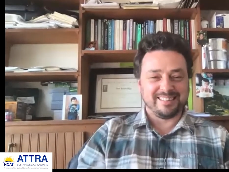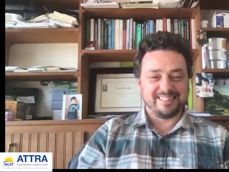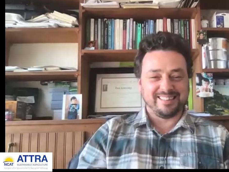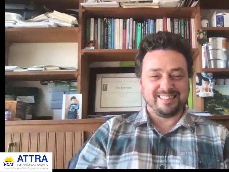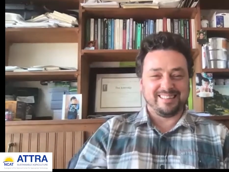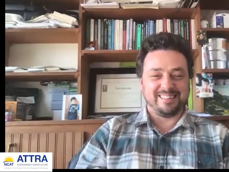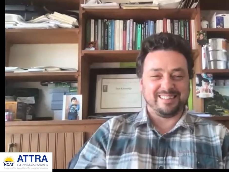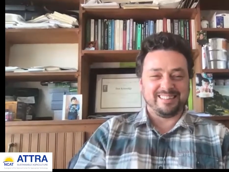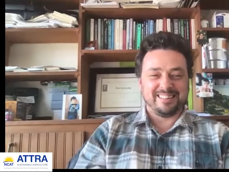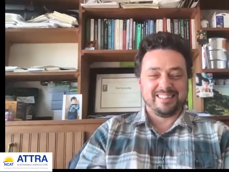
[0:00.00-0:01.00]

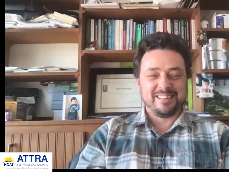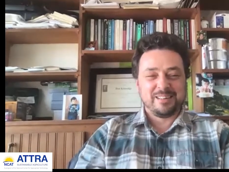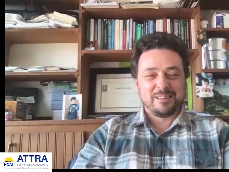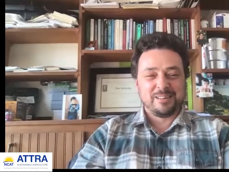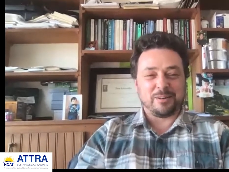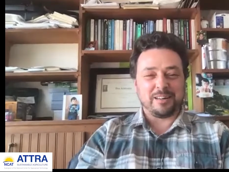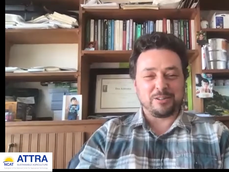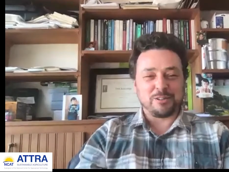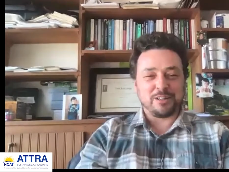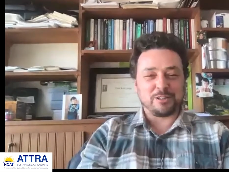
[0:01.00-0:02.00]
quite an
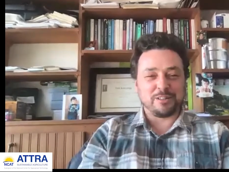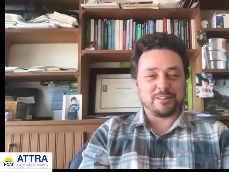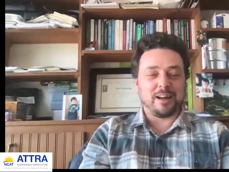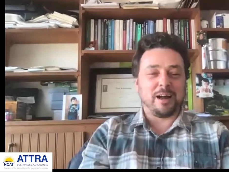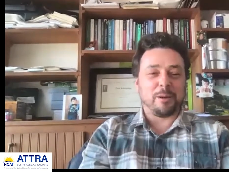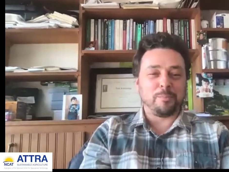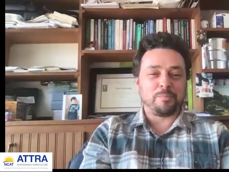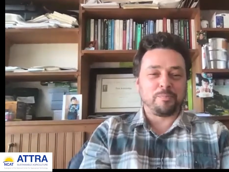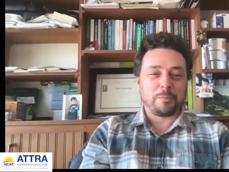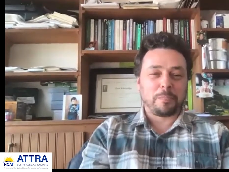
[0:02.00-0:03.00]
introduction. Um,
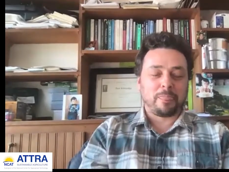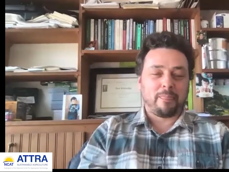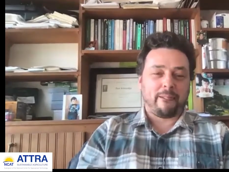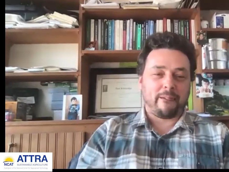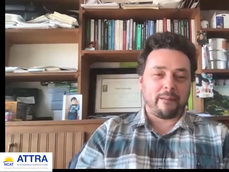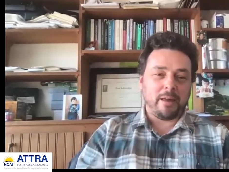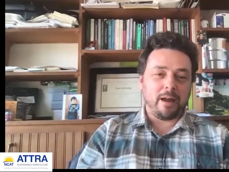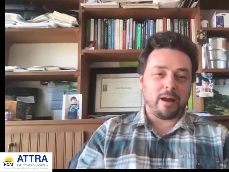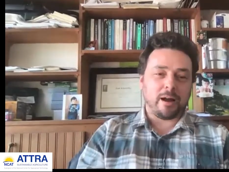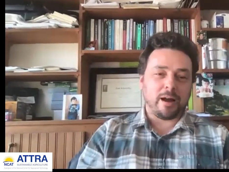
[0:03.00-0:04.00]

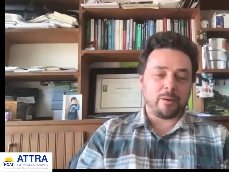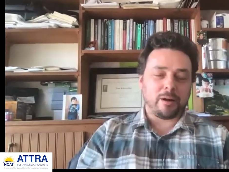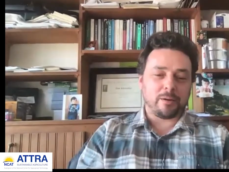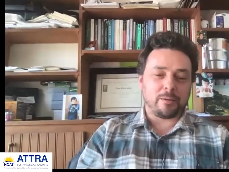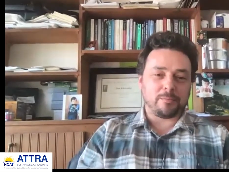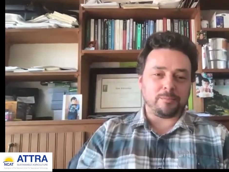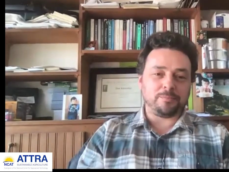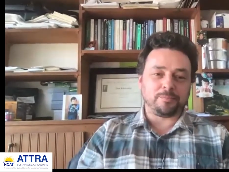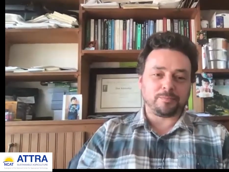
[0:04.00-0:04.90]
yeah, I uh,